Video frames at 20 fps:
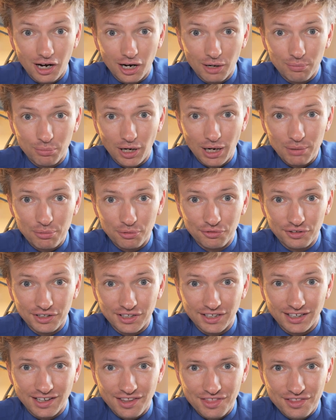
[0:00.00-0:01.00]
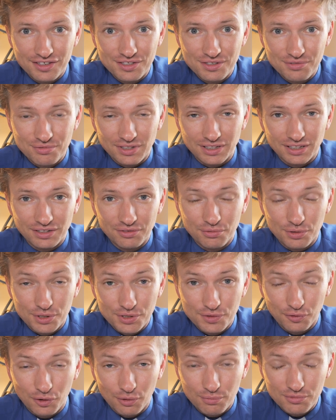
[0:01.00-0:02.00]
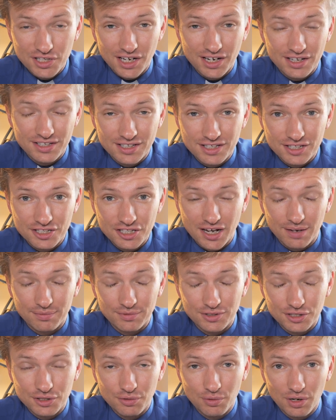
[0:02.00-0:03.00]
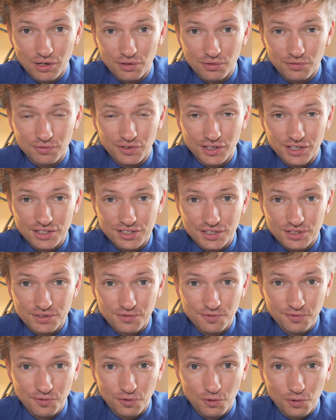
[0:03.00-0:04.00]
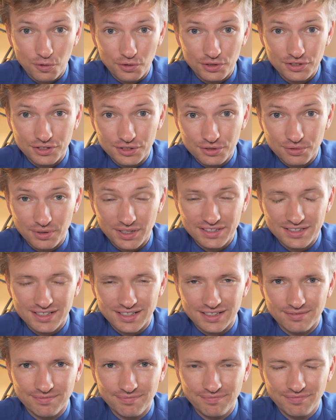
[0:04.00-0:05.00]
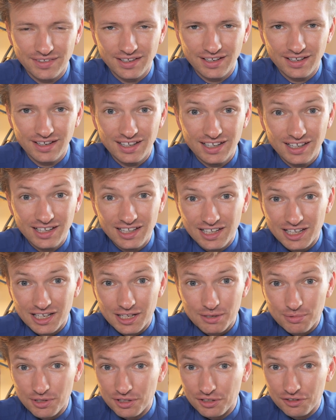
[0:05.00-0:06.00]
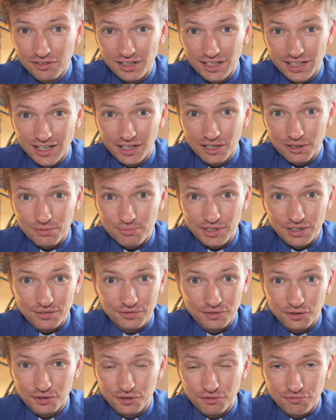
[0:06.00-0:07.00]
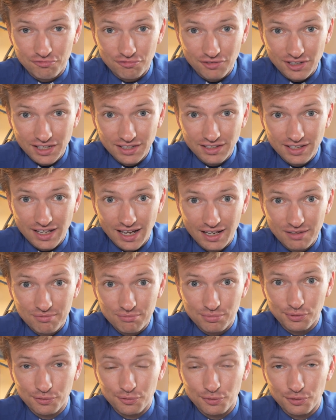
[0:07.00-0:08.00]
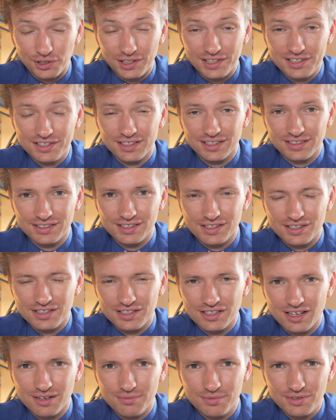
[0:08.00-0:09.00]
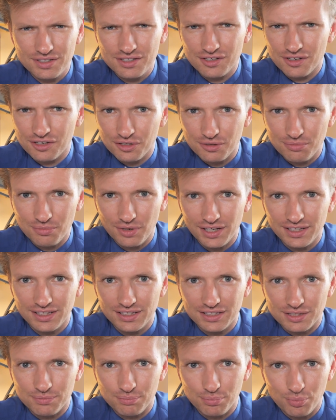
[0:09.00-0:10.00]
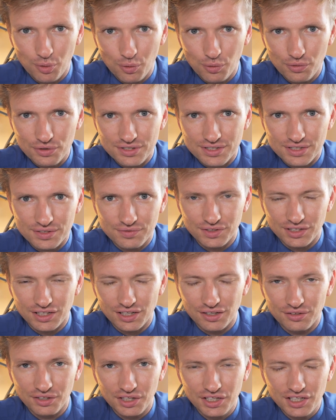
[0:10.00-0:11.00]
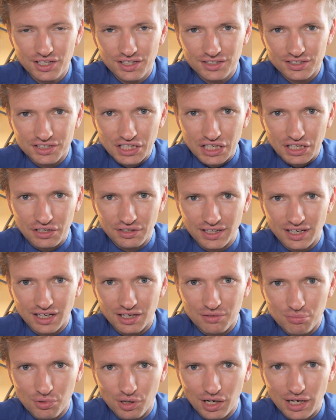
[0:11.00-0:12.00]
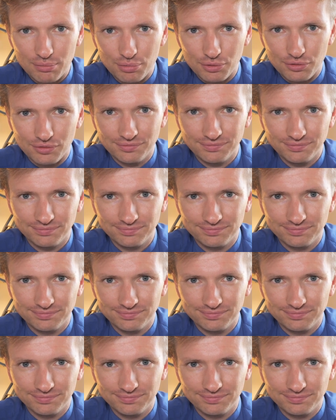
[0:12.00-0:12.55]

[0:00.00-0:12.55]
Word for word: Our Bible reading this week was from Genesis chapter 12, verses 4 to 20. It'd be a great help if you could read that before listening to the sermon, so you might need to pause this video to go and get a Bible.